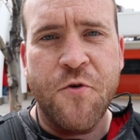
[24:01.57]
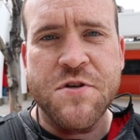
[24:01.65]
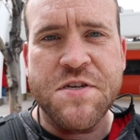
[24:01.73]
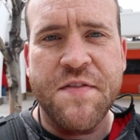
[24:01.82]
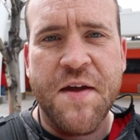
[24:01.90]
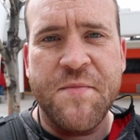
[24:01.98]

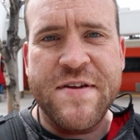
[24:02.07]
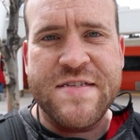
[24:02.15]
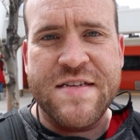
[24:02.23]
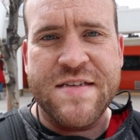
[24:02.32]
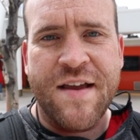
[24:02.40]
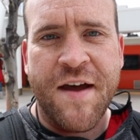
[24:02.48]
unfortunately that means
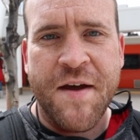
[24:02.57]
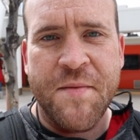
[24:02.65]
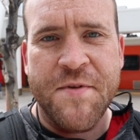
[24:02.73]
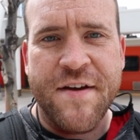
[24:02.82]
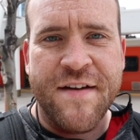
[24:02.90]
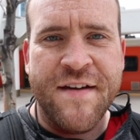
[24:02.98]
it's
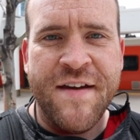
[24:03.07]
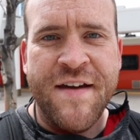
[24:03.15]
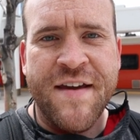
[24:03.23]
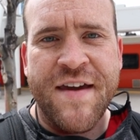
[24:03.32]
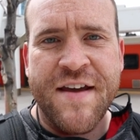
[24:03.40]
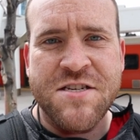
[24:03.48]
time to
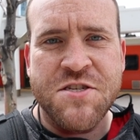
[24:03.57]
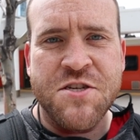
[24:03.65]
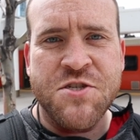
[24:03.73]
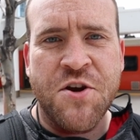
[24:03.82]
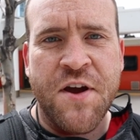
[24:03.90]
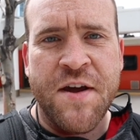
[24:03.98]
catch the
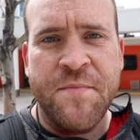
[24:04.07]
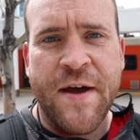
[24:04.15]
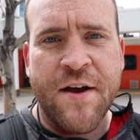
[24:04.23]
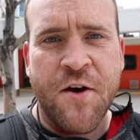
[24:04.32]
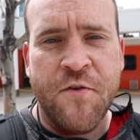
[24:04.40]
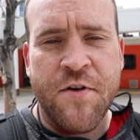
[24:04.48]
train
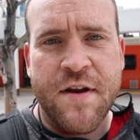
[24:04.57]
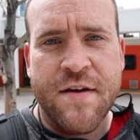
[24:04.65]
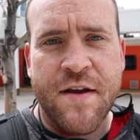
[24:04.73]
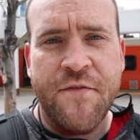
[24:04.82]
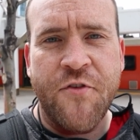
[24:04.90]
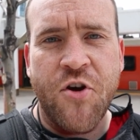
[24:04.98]
back over to
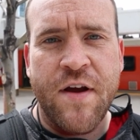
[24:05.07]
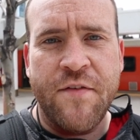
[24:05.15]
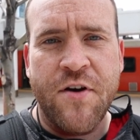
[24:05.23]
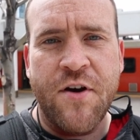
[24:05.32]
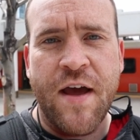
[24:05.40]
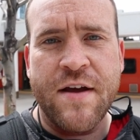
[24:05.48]
Denver
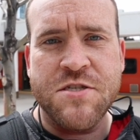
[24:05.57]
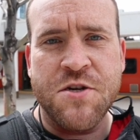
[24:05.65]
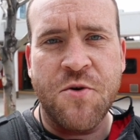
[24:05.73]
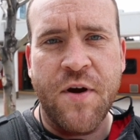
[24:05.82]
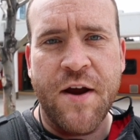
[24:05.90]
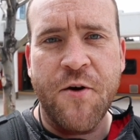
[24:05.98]

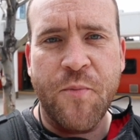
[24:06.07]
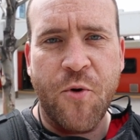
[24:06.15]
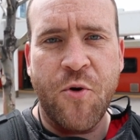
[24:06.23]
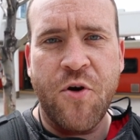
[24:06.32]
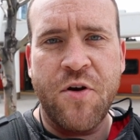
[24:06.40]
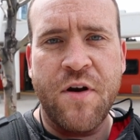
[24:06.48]
International
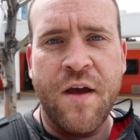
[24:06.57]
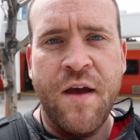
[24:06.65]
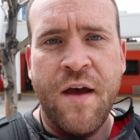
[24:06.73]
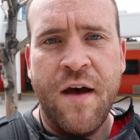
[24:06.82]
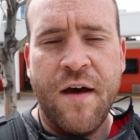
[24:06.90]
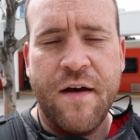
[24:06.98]
Airport.
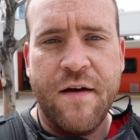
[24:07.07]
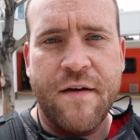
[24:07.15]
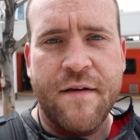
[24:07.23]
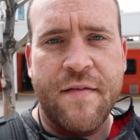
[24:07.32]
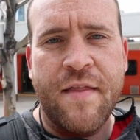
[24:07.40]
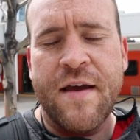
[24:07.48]

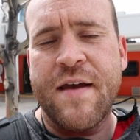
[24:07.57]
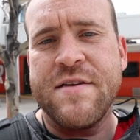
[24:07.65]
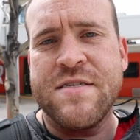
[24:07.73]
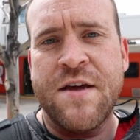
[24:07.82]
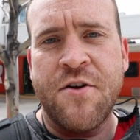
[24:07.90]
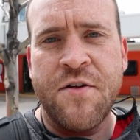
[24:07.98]
Like I
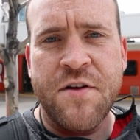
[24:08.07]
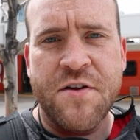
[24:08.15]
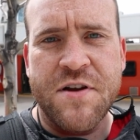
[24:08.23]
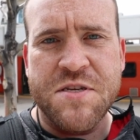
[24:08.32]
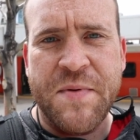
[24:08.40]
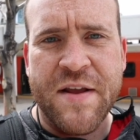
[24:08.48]
said
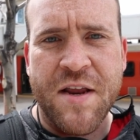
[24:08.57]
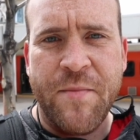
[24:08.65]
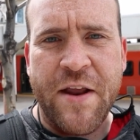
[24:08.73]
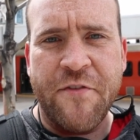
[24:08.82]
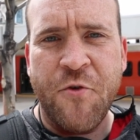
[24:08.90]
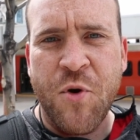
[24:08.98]
earlier, expecting
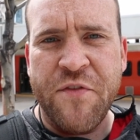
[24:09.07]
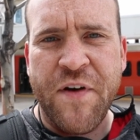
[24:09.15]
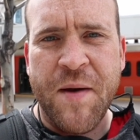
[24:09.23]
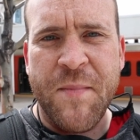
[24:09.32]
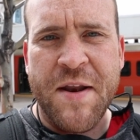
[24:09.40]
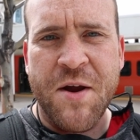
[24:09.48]
about a
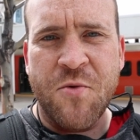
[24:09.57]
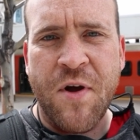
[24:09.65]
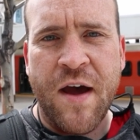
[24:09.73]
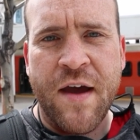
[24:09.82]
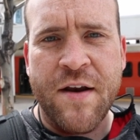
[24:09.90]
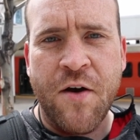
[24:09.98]
45 minute
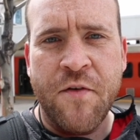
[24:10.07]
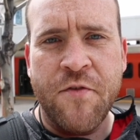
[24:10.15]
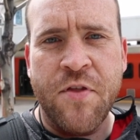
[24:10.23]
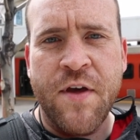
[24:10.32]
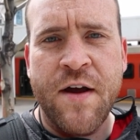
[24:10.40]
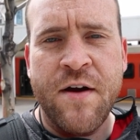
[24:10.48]
ride
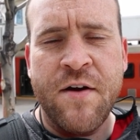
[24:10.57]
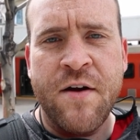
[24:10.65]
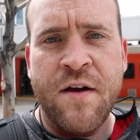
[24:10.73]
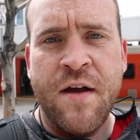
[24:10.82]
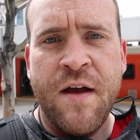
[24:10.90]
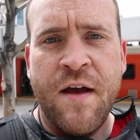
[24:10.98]
over there.
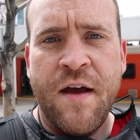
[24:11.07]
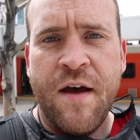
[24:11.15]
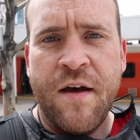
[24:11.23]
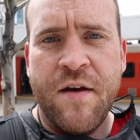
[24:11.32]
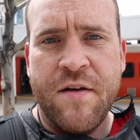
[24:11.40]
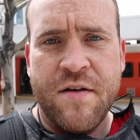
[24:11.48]

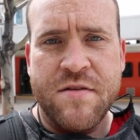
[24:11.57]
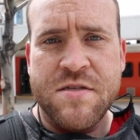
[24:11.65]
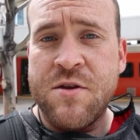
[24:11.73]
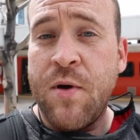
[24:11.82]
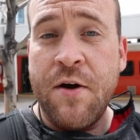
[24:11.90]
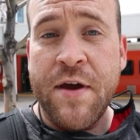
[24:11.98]

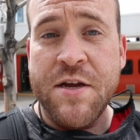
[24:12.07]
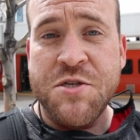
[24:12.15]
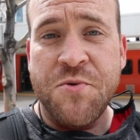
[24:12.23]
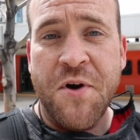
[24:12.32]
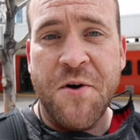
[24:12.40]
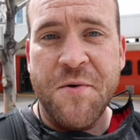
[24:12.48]
So I'll catch
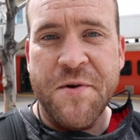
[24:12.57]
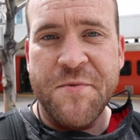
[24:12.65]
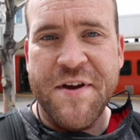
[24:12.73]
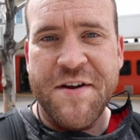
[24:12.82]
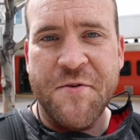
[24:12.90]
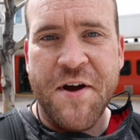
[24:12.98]
you all when
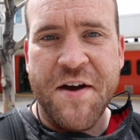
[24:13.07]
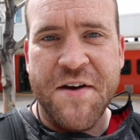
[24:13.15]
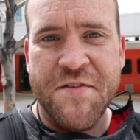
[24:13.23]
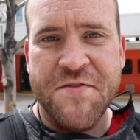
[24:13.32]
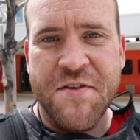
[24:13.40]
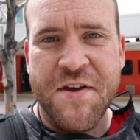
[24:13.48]
we
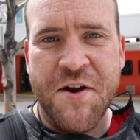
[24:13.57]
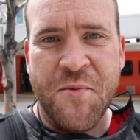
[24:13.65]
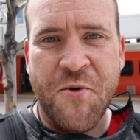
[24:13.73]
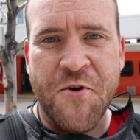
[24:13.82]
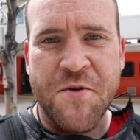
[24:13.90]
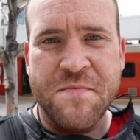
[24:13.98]
arrive to the
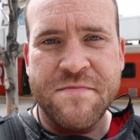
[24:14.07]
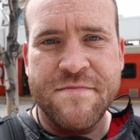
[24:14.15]
airport.